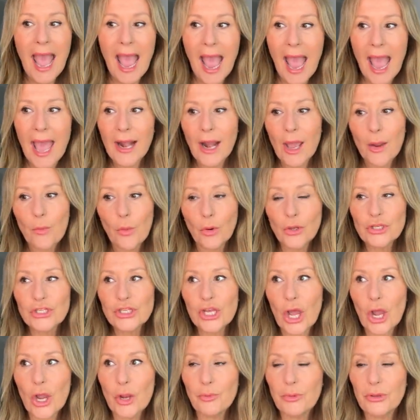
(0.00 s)
And I want
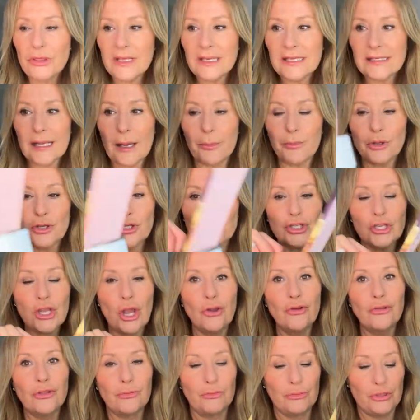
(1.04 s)
to open these up and
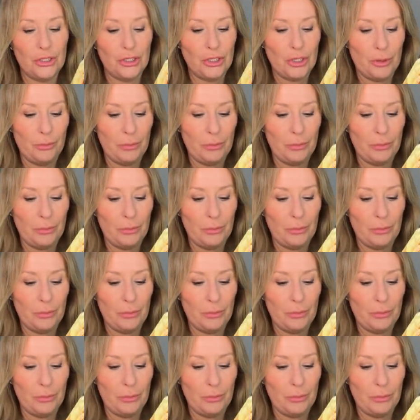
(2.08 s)
show them to you,